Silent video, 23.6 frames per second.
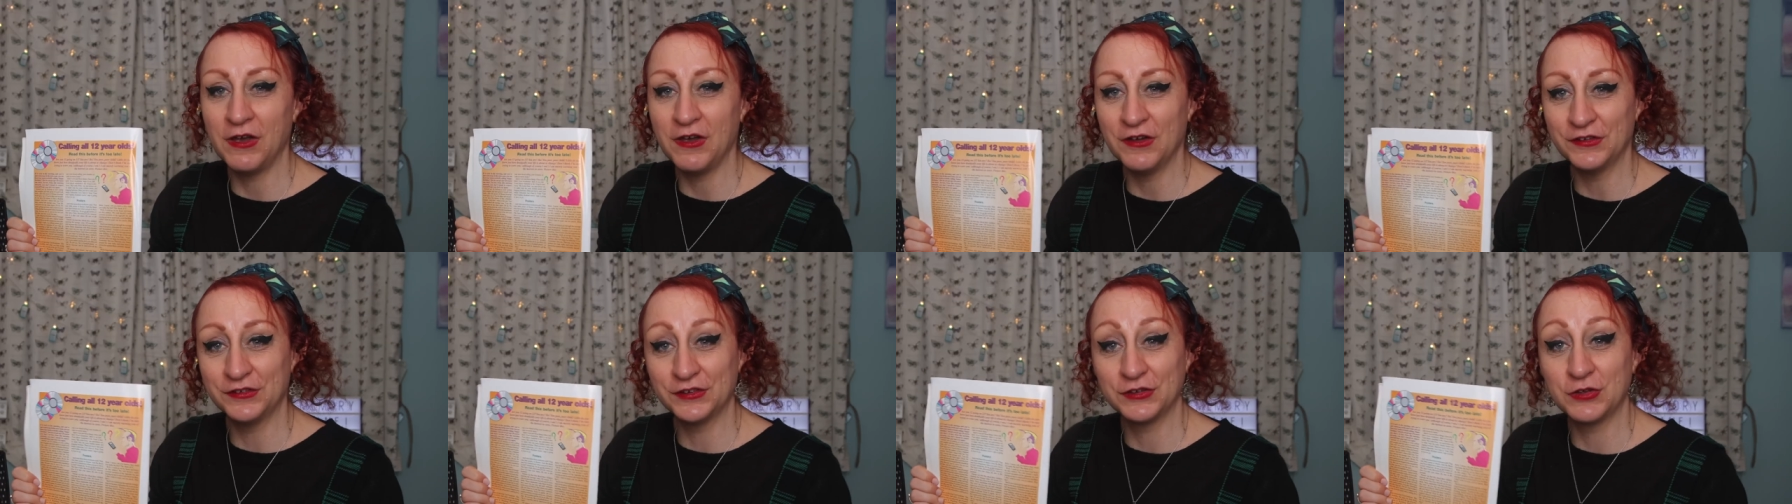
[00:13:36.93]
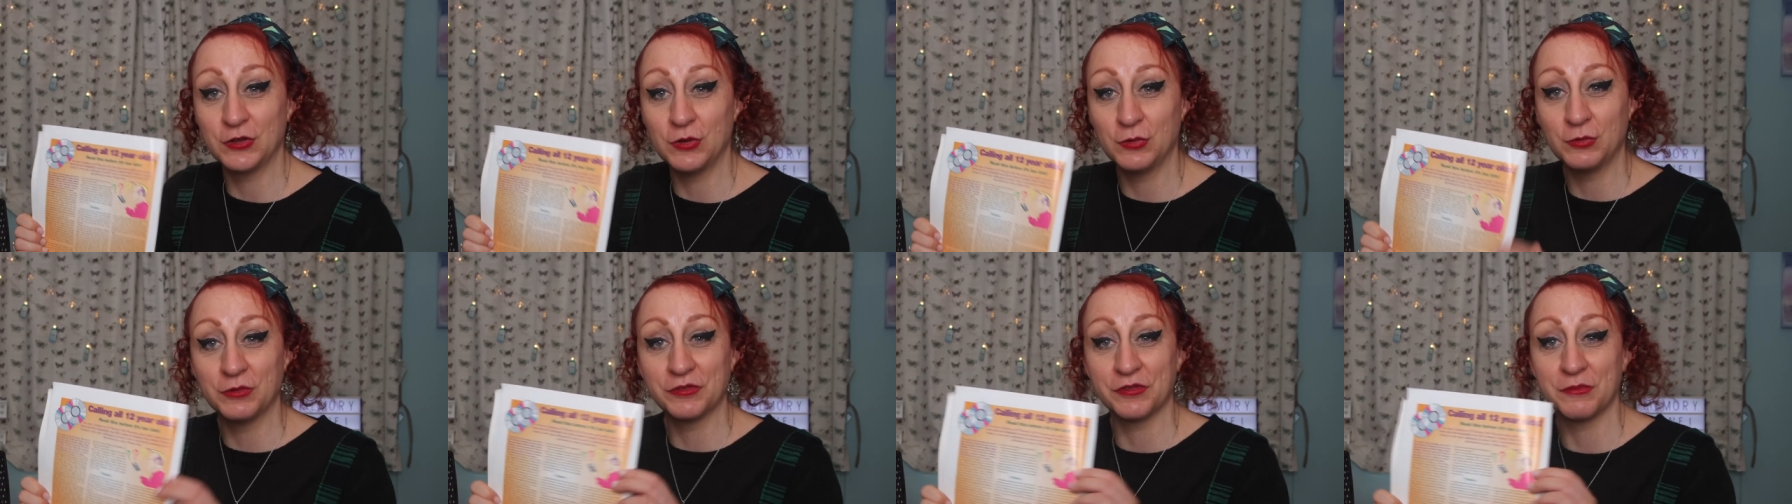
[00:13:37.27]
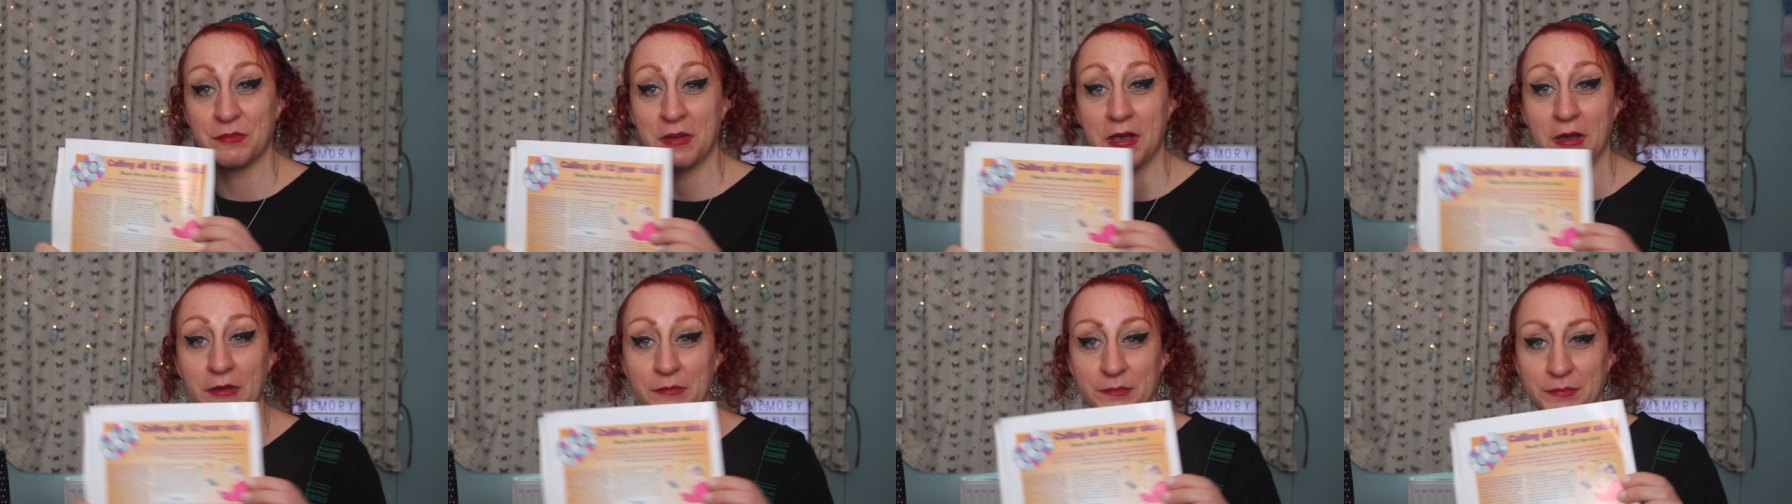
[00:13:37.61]
article was
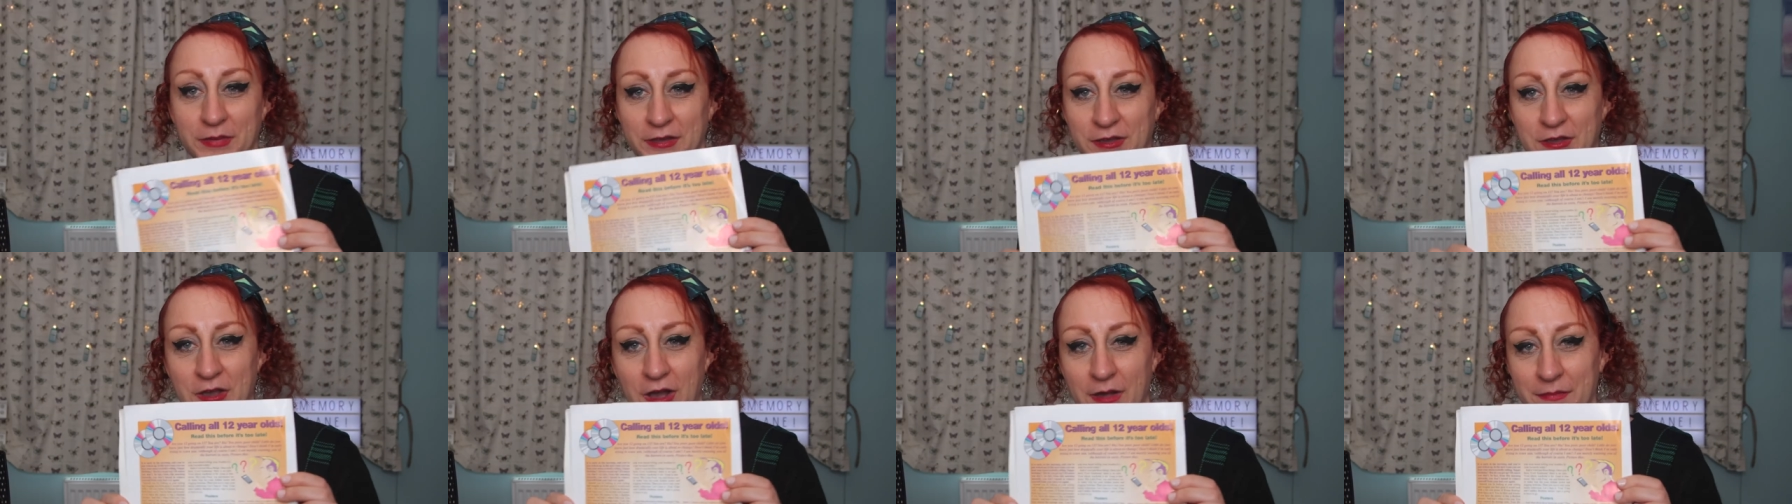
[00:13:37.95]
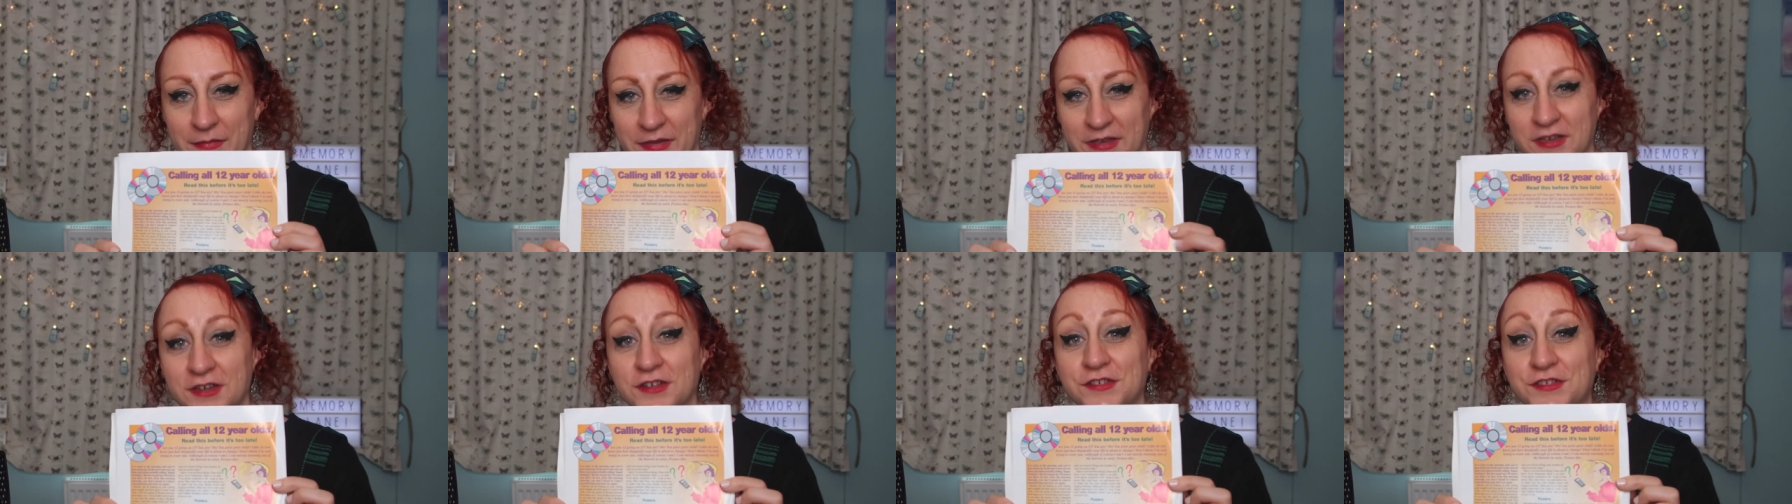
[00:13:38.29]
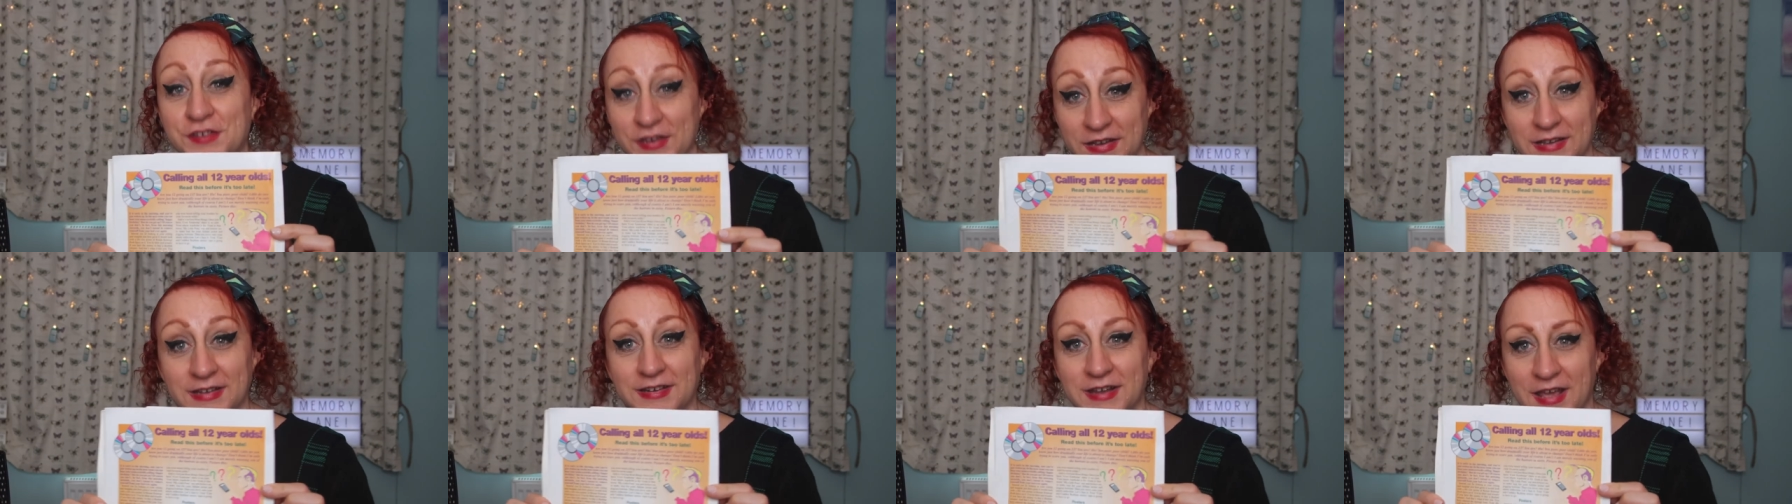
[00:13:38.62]
about becoming a
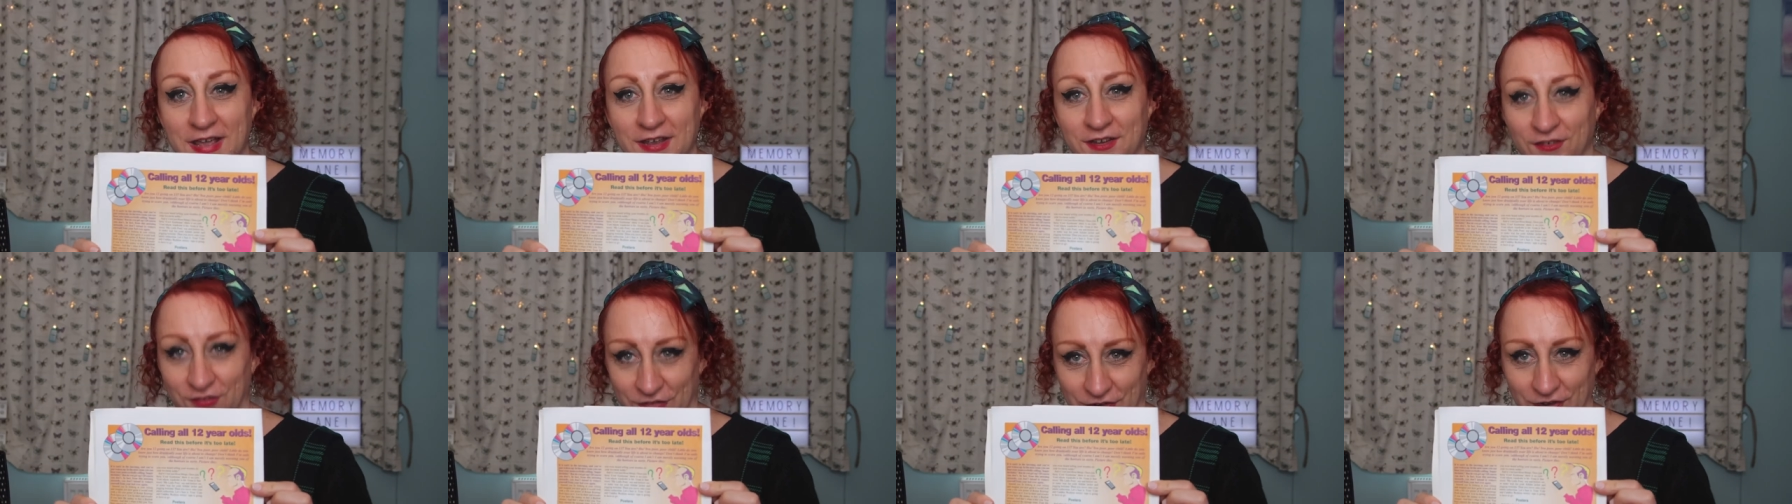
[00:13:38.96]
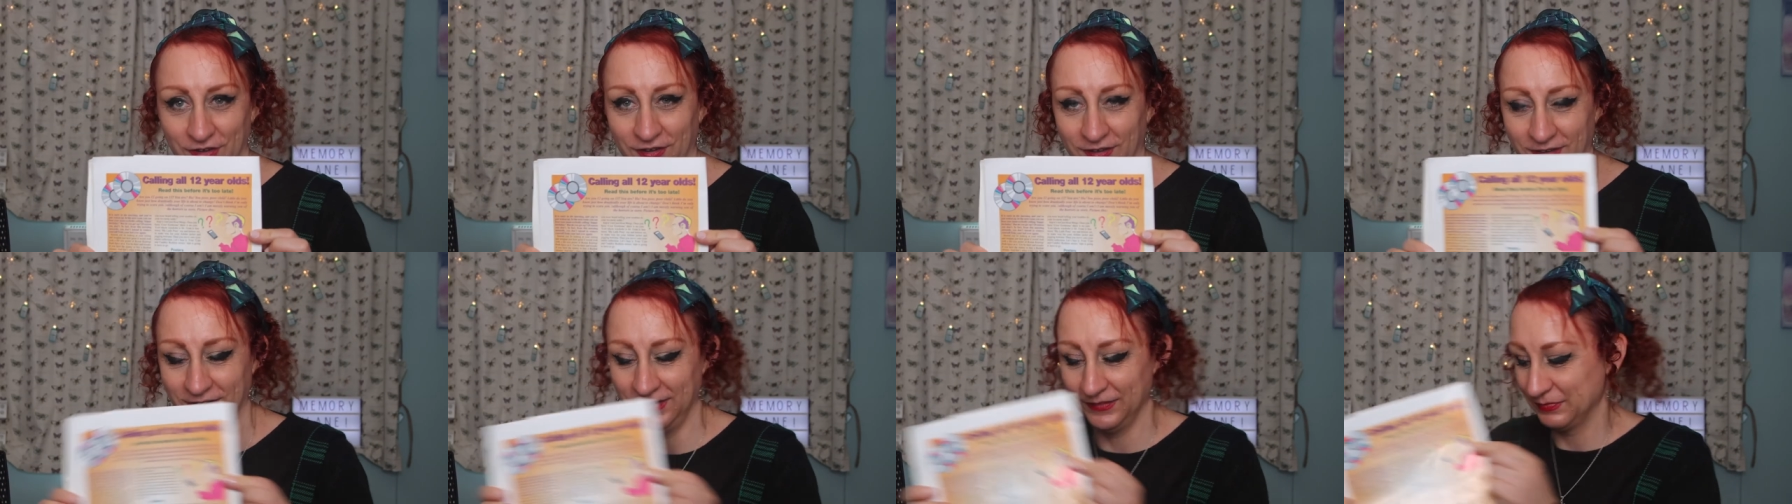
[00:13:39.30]
teenager